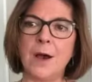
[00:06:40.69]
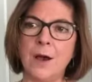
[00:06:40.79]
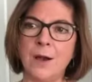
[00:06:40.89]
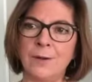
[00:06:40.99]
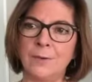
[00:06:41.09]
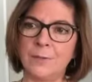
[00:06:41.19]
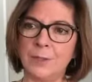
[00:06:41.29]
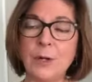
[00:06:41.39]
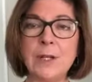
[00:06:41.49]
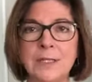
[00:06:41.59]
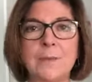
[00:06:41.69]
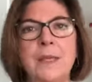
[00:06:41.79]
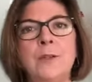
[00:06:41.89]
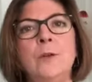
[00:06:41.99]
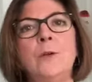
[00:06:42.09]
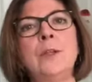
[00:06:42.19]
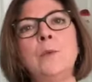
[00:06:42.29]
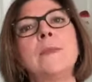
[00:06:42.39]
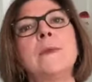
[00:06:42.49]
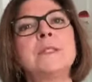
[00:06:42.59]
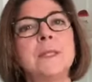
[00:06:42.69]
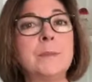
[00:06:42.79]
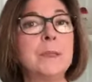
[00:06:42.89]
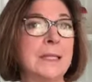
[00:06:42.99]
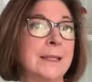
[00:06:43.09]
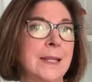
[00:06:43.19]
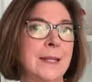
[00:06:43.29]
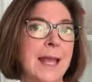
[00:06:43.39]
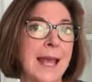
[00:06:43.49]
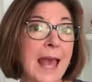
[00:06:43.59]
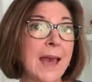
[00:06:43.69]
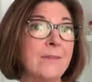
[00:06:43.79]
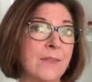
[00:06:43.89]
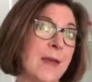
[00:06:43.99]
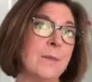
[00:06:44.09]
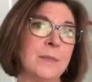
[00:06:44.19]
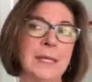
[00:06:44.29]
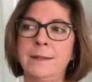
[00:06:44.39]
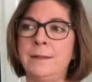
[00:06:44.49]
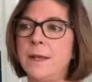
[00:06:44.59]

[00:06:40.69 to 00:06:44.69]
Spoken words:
are learning something new and you want them to implement that, have them get